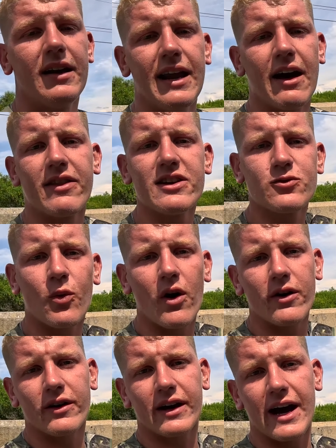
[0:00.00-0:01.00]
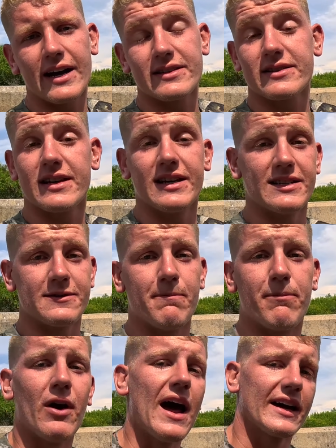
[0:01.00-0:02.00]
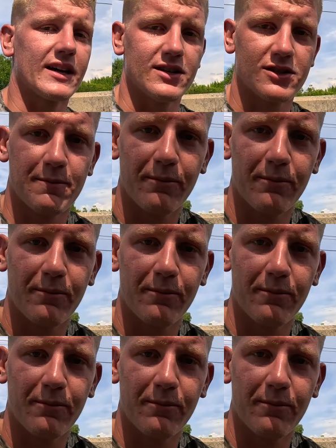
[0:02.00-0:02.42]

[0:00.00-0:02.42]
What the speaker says: Now this water, guys, is brackish.